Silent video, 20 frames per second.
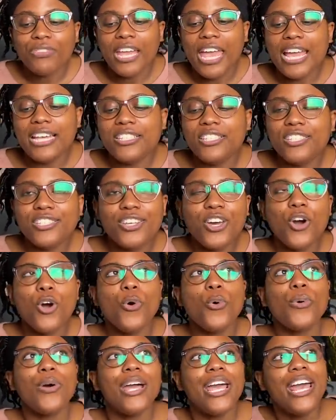And
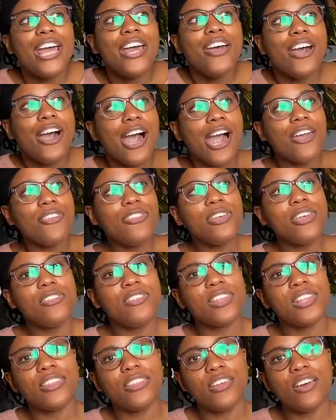so I think
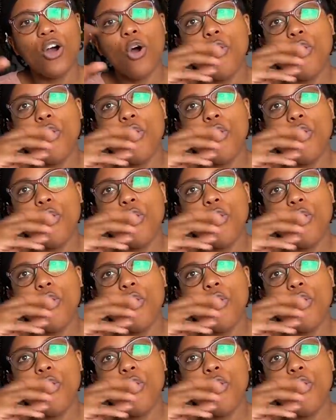that the